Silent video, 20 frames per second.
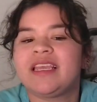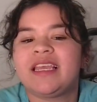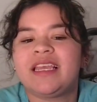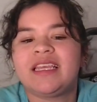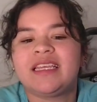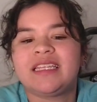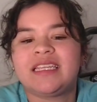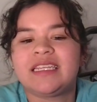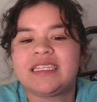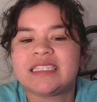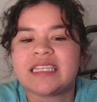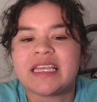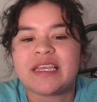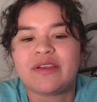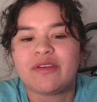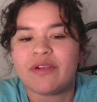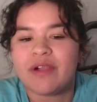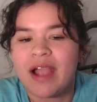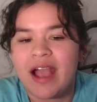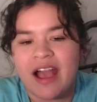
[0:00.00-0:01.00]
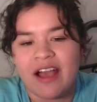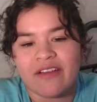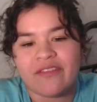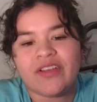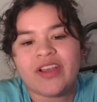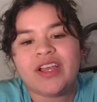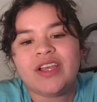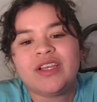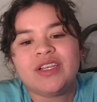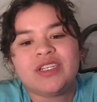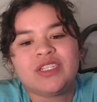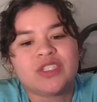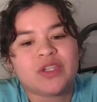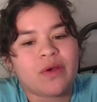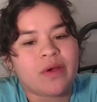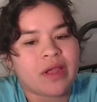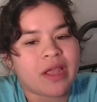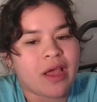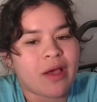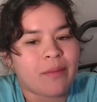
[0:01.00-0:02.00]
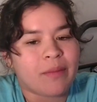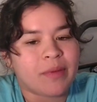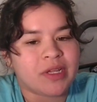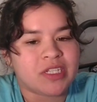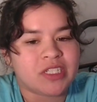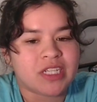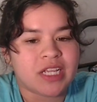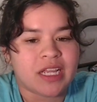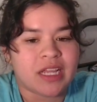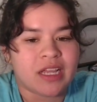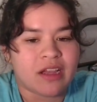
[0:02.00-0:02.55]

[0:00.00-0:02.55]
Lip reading: It is a graph showing how much